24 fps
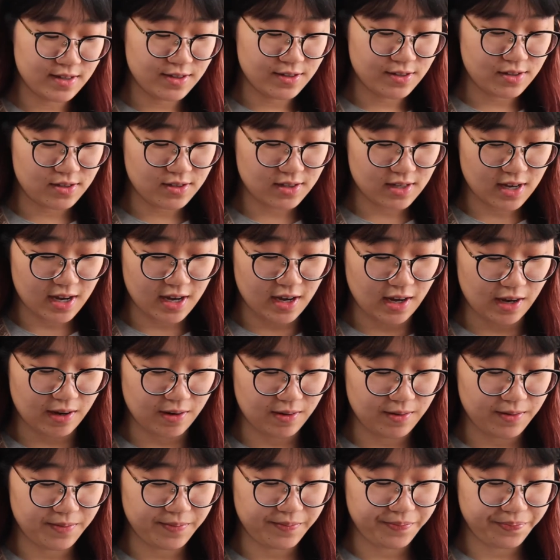
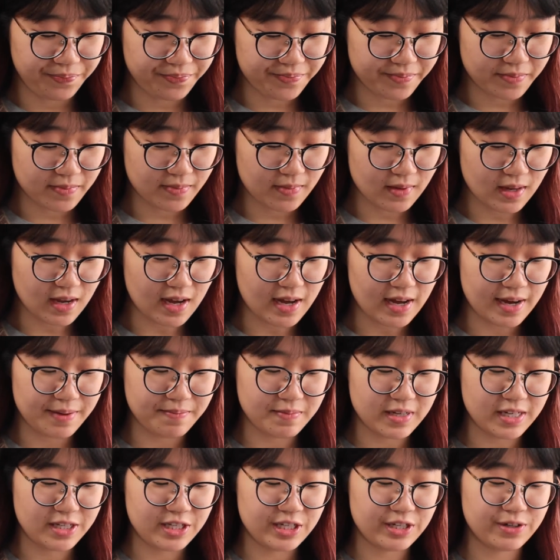So I'm
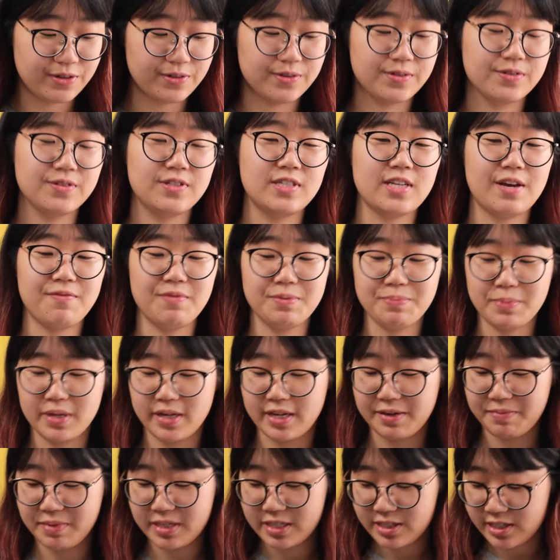knitting on
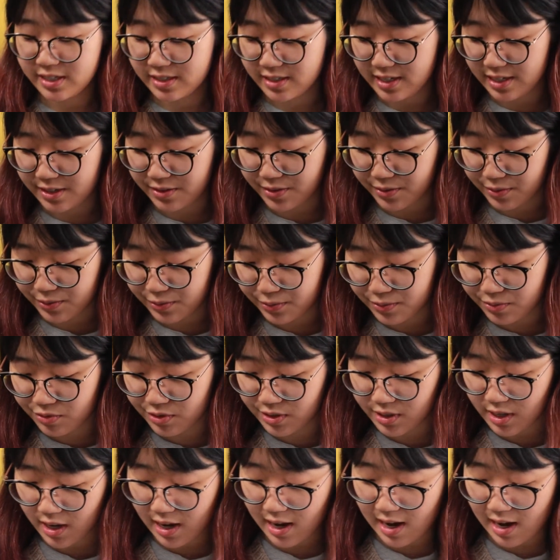7mm needles